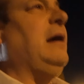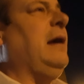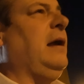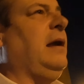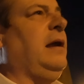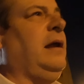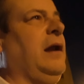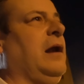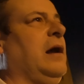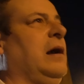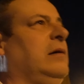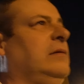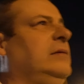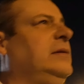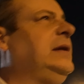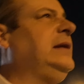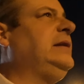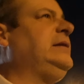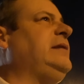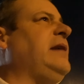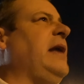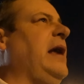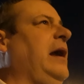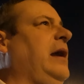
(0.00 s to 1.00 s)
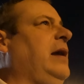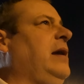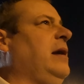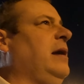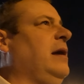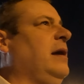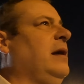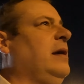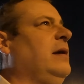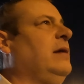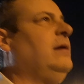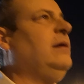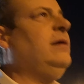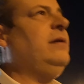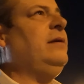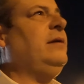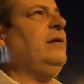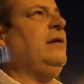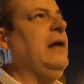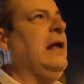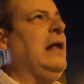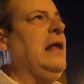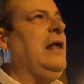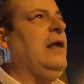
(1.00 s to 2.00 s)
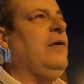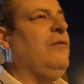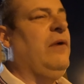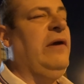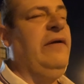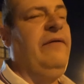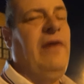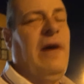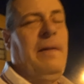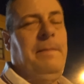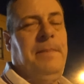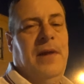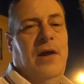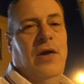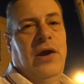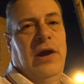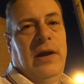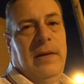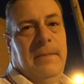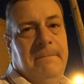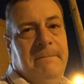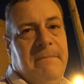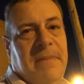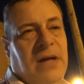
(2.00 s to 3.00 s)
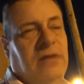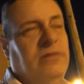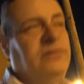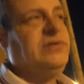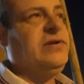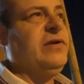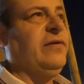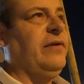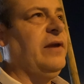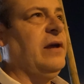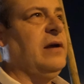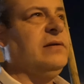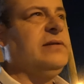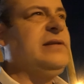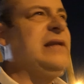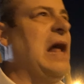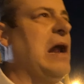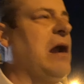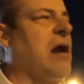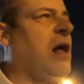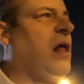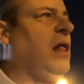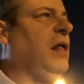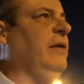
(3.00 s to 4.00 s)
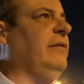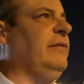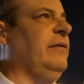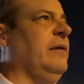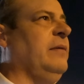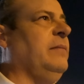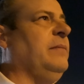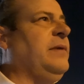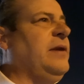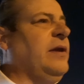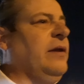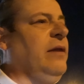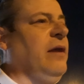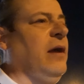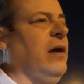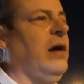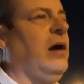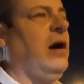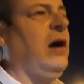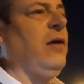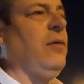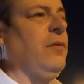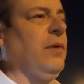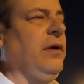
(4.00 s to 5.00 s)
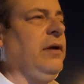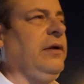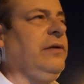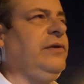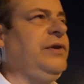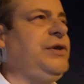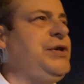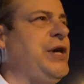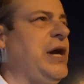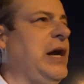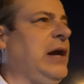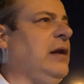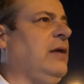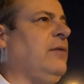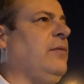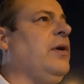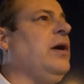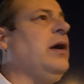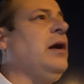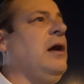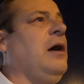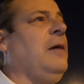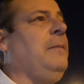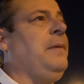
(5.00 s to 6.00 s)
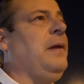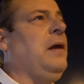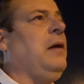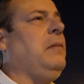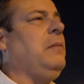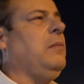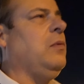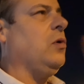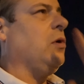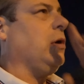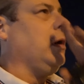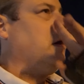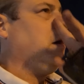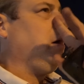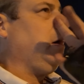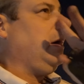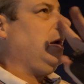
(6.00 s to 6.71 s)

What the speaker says: you know, it's like we've uploaded most of those, not all of them, to the Hauntworld channel. We're gonna upload more.